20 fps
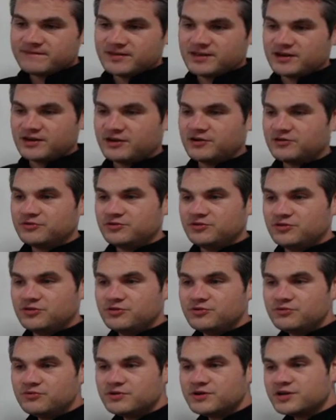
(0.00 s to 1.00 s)

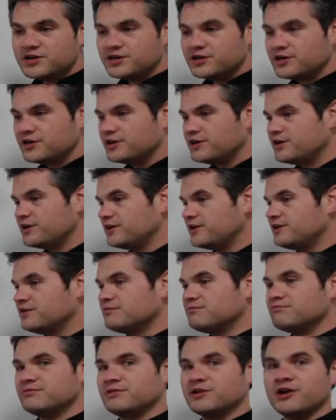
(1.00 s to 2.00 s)
you
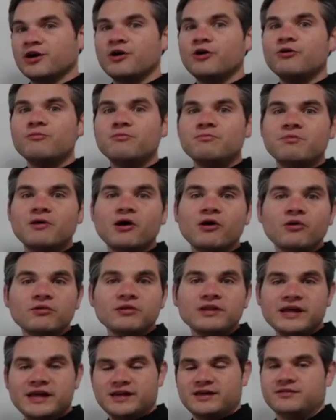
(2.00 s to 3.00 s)
could go
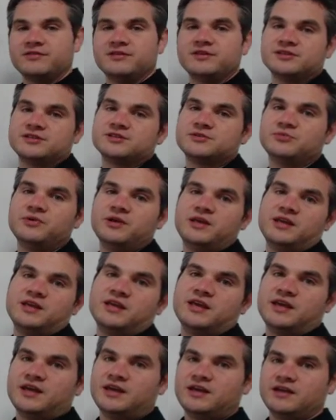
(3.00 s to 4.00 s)
bowling this
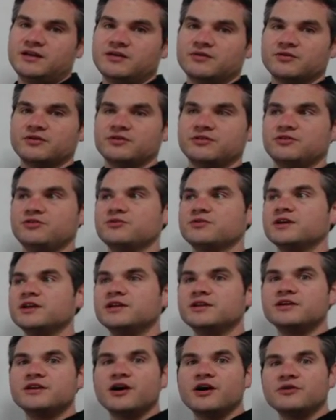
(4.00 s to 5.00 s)
weekend, or you
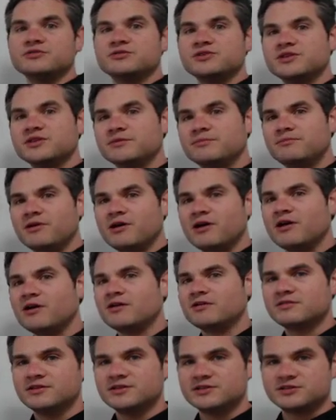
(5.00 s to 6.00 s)
could go to the
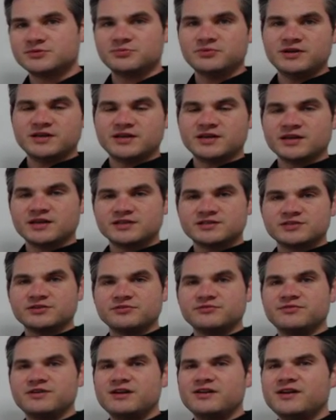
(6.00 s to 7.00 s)
park this weekend.
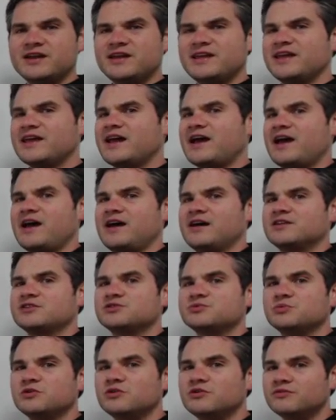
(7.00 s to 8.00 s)
So very
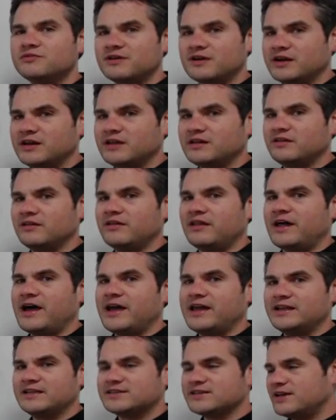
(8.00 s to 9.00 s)
casual, very
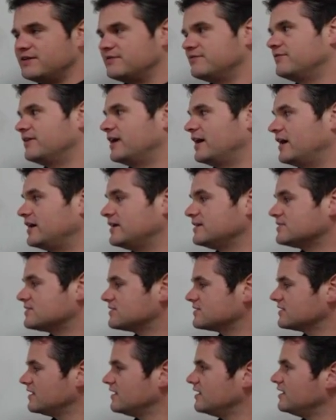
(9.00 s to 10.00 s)
light
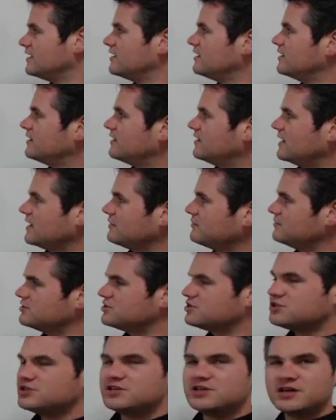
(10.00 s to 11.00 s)
advice. Now
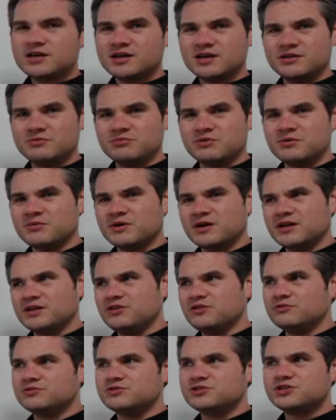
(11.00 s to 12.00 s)
with should, we want to
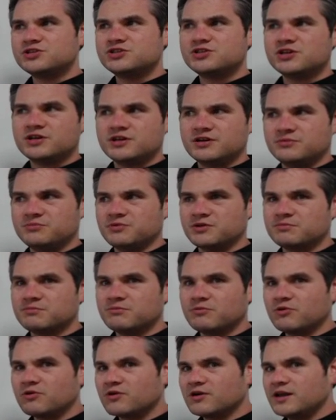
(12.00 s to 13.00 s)
use should with
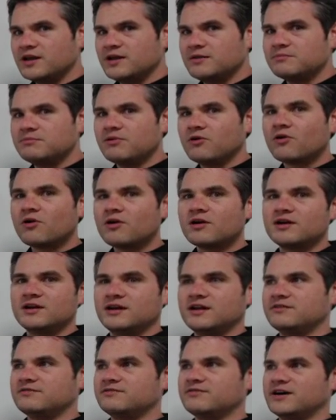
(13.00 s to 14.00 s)
more
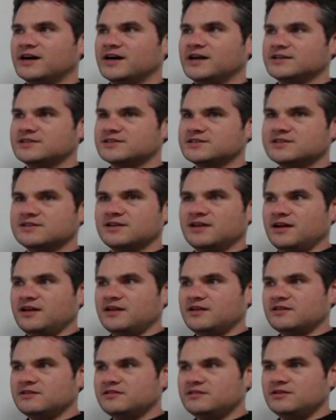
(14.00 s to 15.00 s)
important advice,
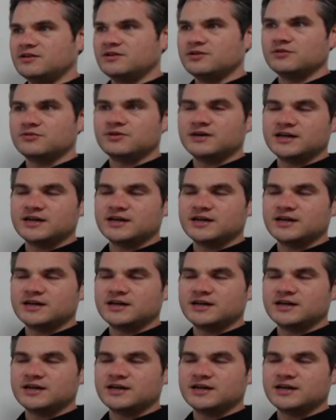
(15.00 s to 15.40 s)
like, you